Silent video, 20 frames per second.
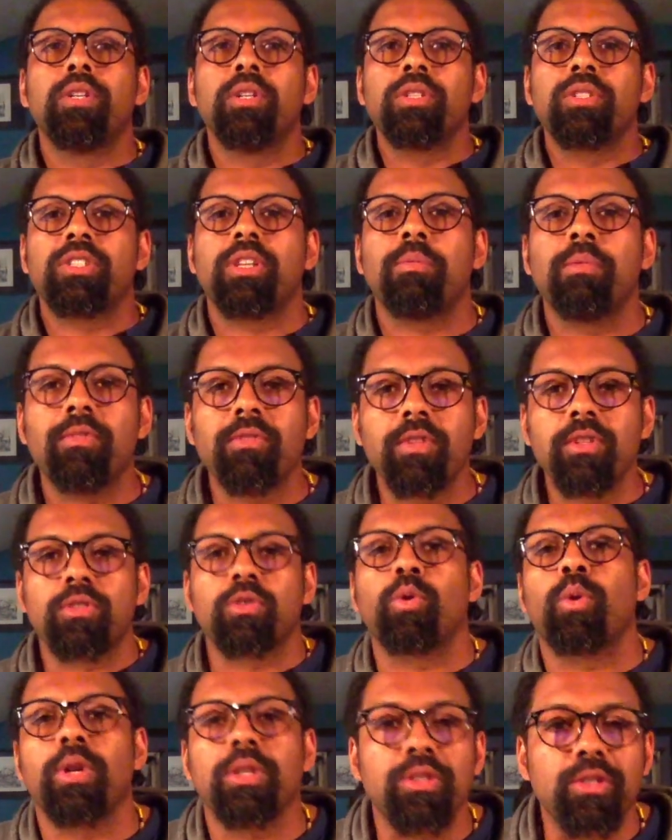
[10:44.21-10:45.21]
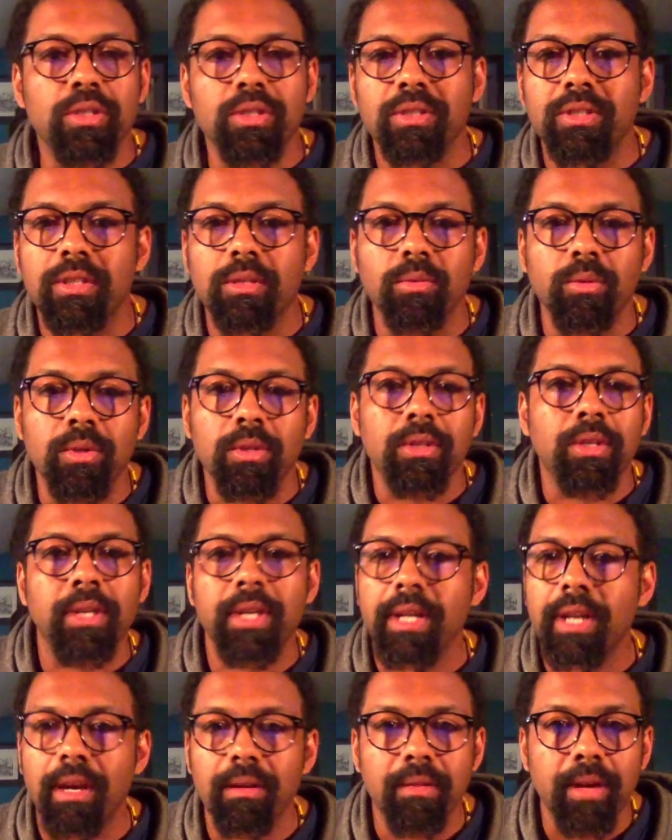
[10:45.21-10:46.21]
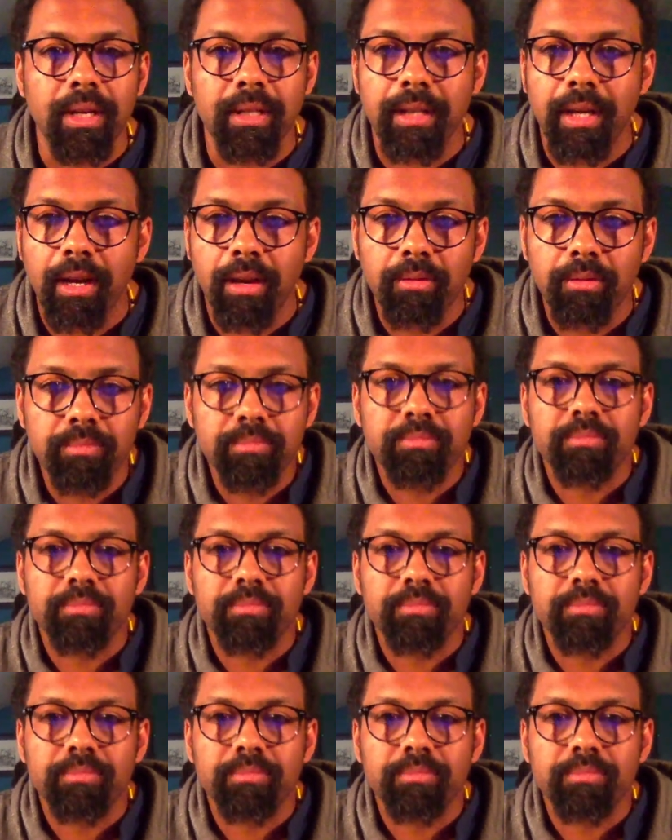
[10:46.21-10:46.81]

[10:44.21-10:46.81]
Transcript: some of these questions that we're looking at right now,